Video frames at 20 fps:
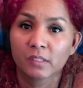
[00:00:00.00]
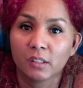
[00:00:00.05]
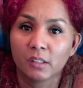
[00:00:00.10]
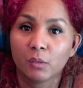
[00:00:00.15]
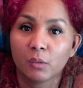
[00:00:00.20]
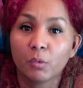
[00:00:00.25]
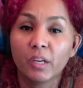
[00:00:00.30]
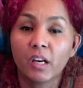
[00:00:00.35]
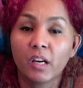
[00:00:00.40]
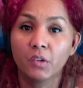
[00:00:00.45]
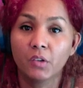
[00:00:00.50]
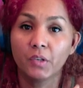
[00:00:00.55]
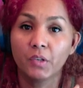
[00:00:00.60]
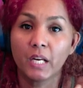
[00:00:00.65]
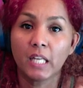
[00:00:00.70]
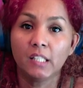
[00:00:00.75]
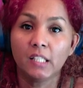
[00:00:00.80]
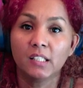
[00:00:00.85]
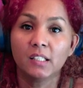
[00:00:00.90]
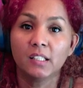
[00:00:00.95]
We are
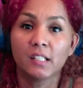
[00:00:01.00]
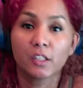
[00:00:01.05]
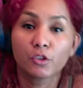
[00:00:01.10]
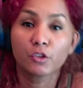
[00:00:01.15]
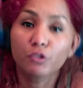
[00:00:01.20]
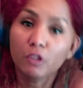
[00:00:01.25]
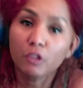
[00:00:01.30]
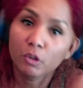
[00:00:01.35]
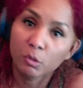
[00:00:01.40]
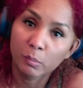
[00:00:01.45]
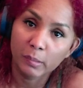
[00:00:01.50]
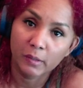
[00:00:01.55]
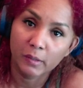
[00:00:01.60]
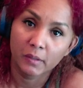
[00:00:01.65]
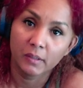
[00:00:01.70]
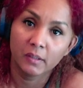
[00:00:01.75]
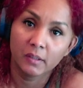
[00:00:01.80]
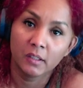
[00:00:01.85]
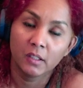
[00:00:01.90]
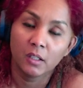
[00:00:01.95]
creating a group
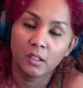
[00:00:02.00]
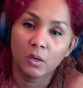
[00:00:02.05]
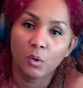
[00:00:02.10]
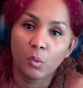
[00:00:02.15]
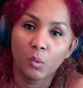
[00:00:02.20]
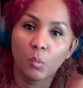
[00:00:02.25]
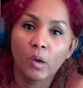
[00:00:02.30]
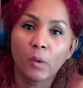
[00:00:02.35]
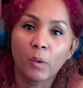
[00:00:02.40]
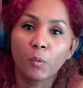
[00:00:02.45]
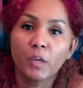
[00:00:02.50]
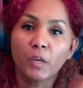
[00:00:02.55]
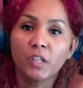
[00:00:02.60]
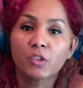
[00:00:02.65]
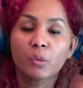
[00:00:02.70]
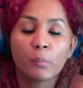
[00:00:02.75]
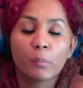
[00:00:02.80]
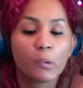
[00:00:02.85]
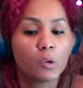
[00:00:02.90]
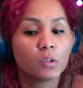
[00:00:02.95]
where we
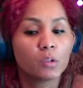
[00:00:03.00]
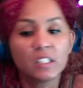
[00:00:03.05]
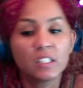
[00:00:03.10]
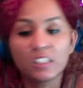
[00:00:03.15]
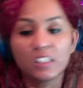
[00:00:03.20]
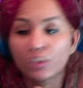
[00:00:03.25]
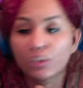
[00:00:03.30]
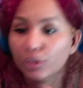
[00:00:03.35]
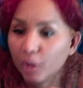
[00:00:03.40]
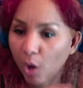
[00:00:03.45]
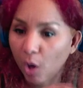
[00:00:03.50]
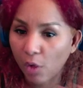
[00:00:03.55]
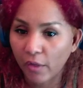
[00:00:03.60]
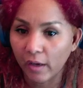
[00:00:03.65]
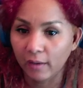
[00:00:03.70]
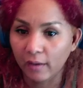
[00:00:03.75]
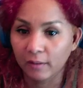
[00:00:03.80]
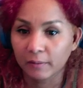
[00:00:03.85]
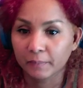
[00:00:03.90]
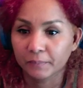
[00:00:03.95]
support each other
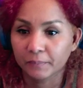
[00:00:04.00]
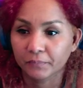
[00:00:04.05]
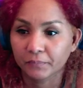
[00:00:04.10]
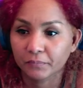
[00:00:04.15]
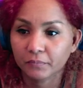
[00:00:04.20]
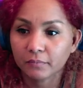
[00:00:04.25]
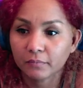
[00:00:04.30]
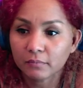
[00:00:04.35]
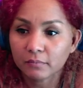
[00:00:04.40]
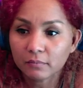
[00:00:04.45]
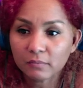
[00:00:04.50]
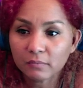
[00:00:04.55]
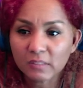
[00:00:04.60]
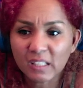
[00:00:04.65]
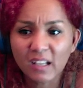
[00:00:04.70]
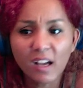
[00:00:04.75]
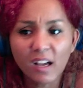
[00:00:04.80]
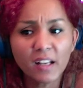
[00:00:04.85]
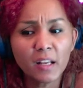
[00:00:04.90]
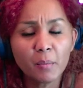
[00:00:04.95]

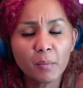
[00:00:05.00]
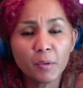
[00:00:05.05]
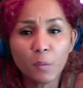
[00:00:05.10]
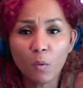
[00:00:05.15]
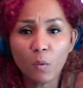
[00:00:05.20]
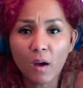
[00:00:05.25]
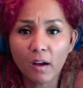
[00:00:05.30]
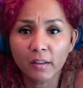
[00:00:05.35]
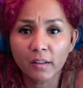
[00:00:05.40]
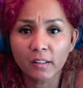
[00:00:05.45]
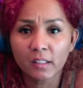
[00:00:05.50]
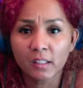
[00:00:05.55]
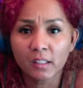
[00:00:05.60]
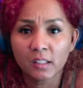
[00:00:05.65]
and everyone.